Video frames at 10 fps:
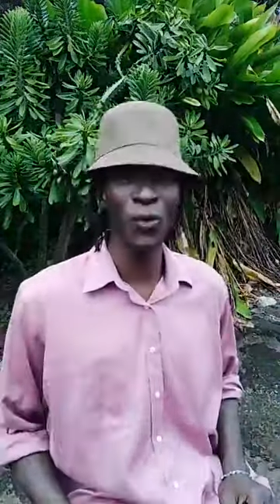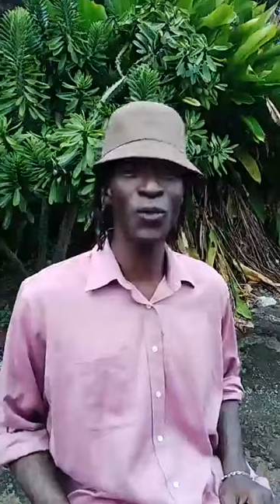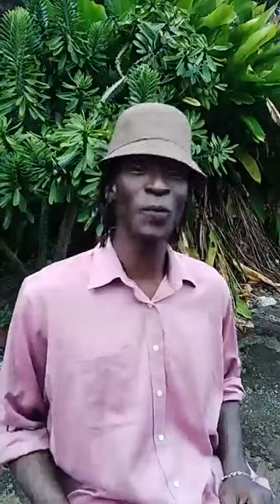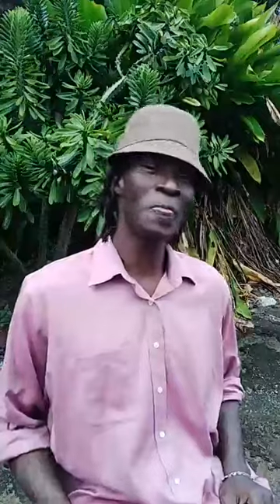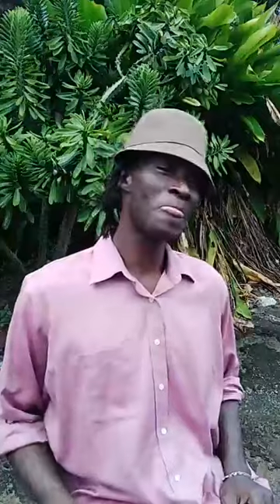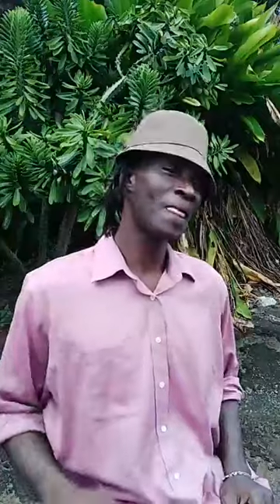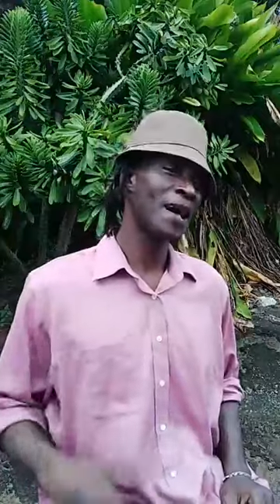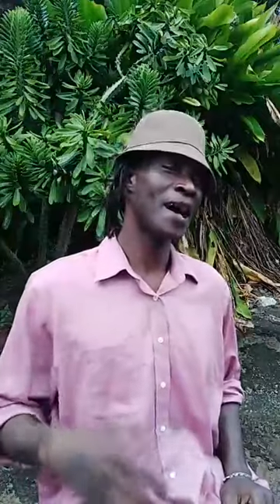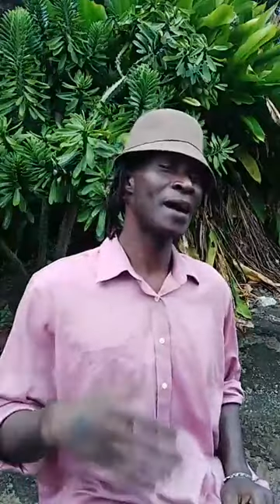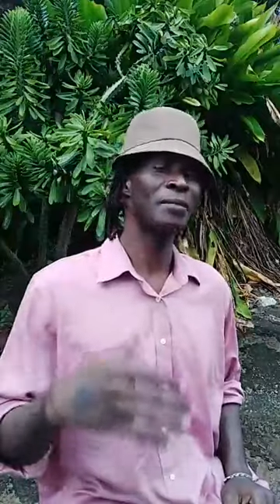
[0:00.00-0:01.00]
you know,
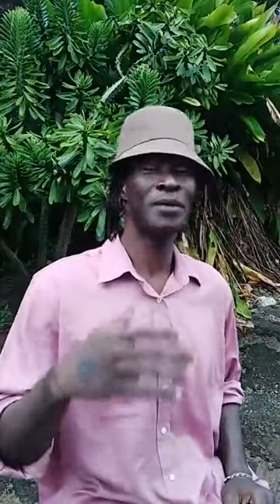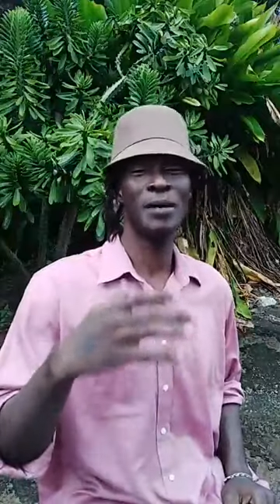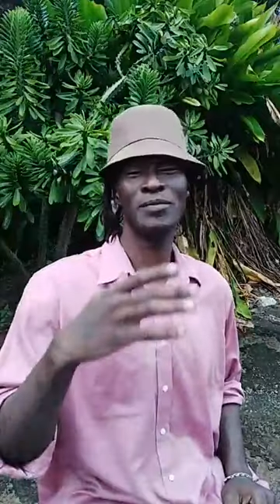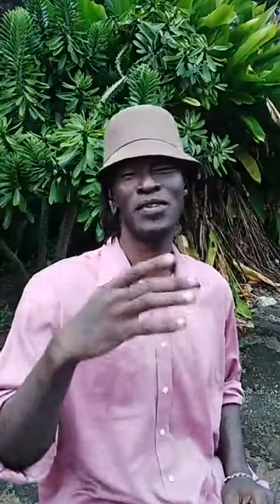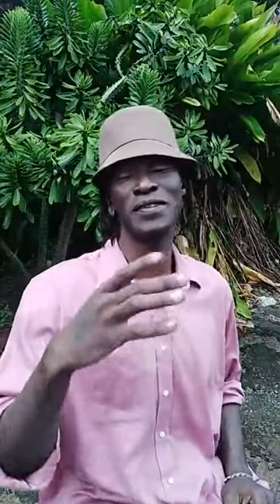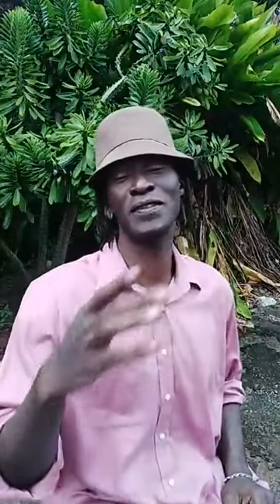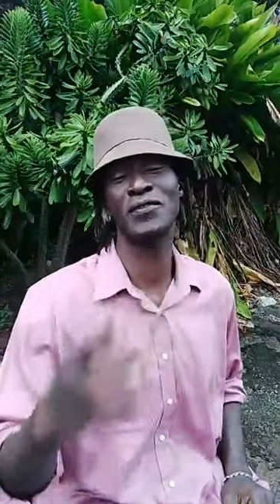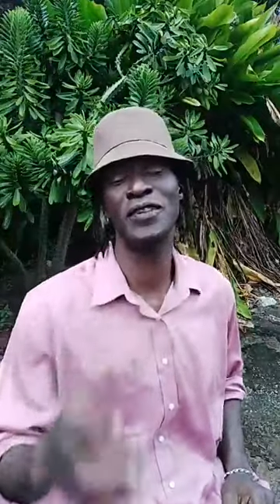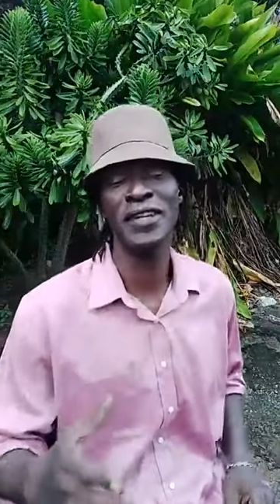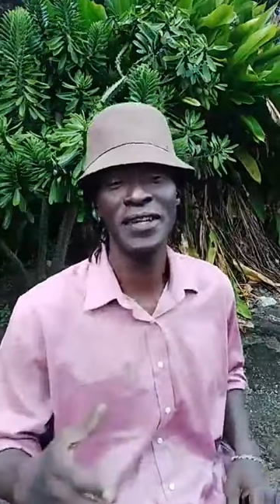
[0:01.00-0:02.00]
um, um,
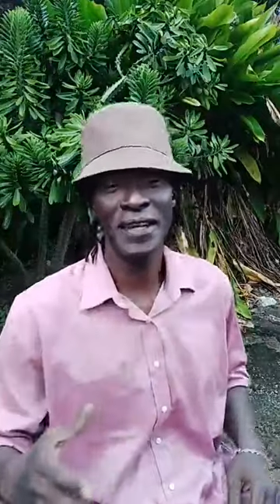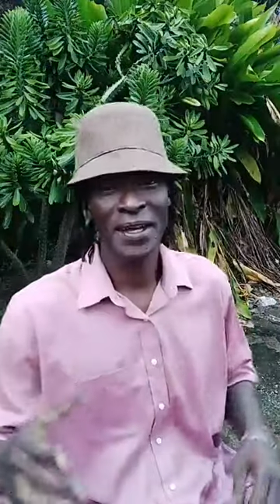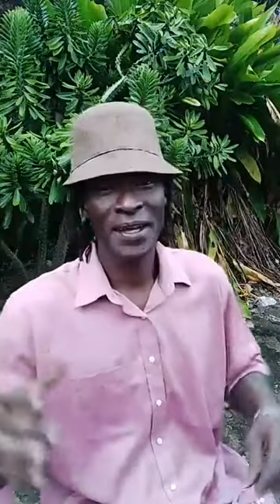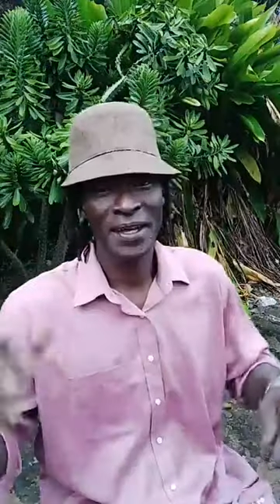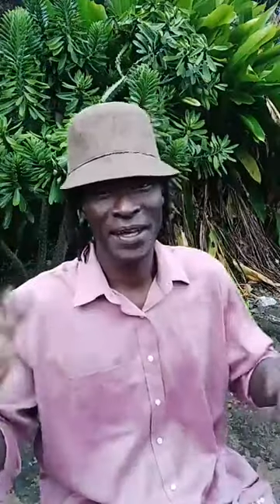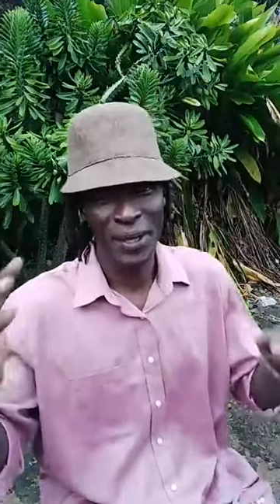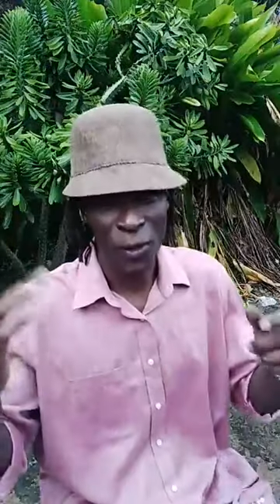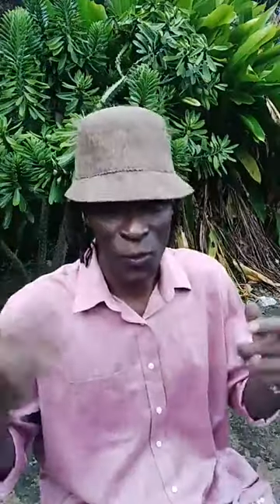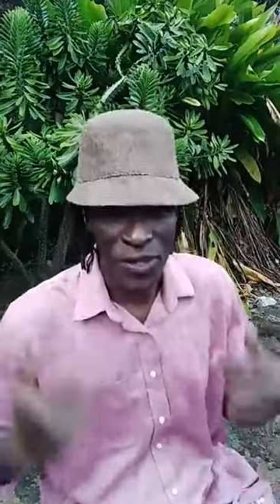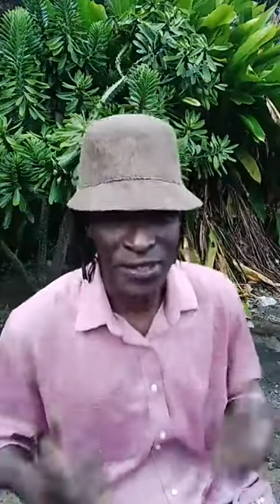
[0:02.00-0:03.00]
season three.
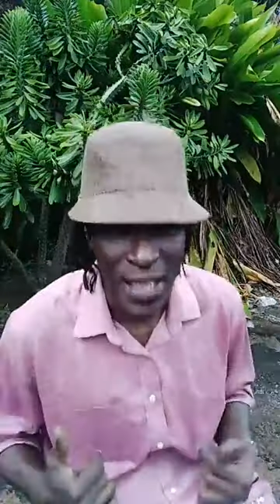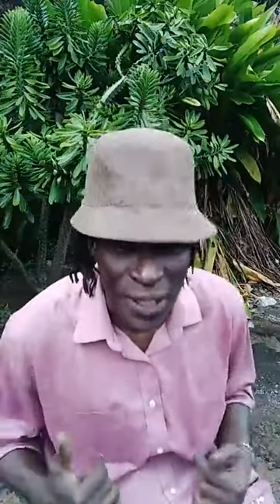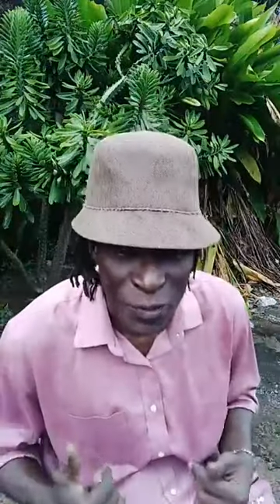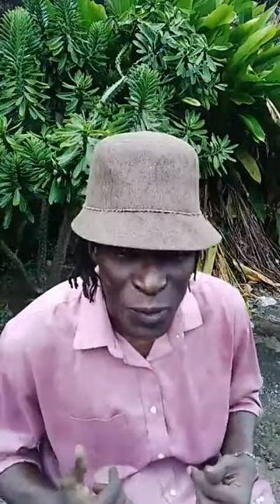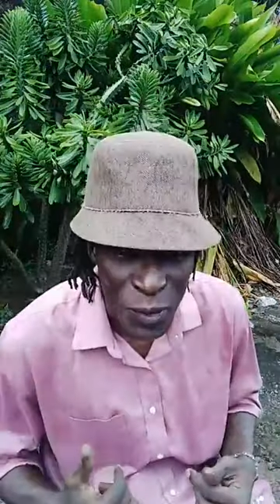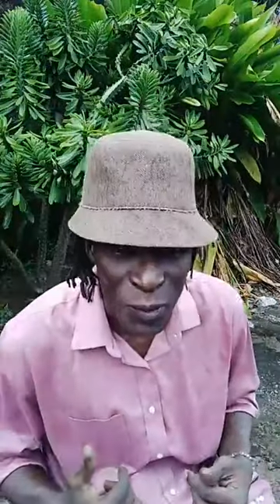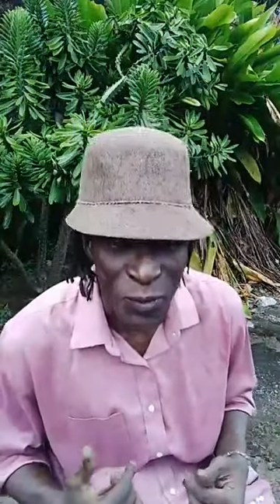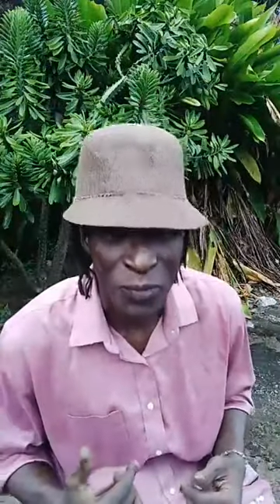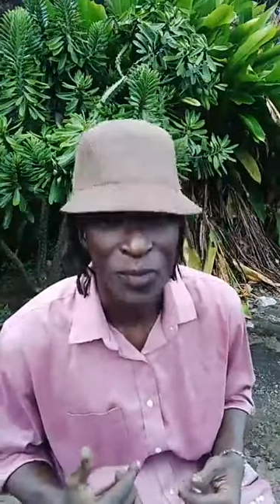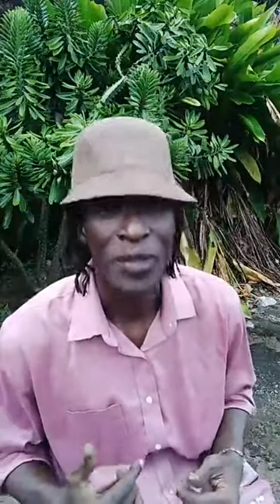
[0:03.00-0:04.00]
They go win
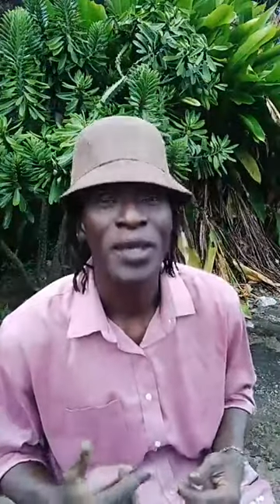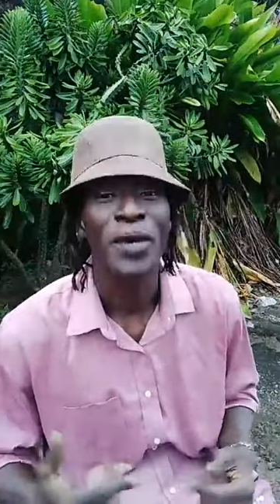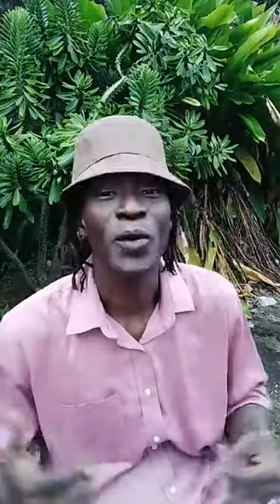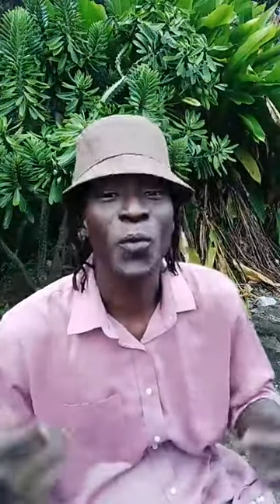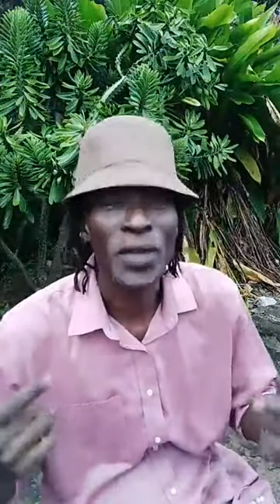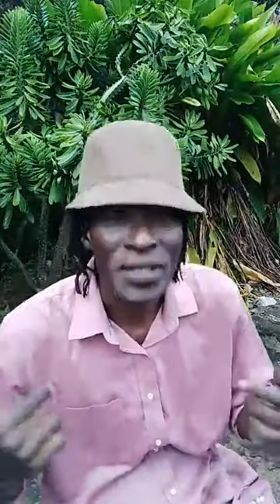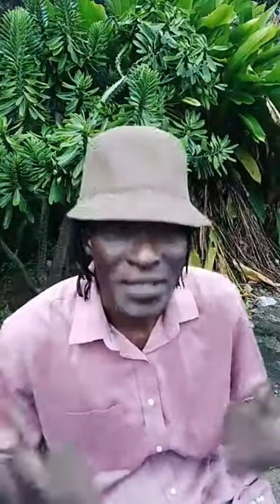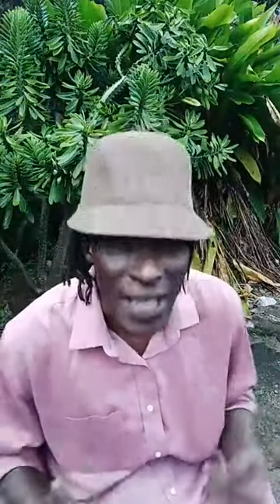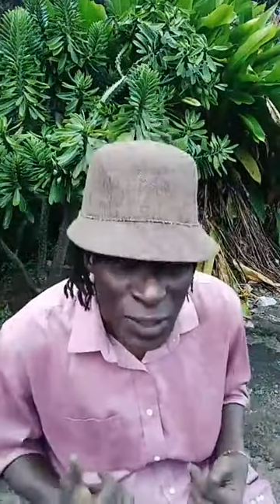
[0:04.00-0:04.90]
Tasmoyon. They go win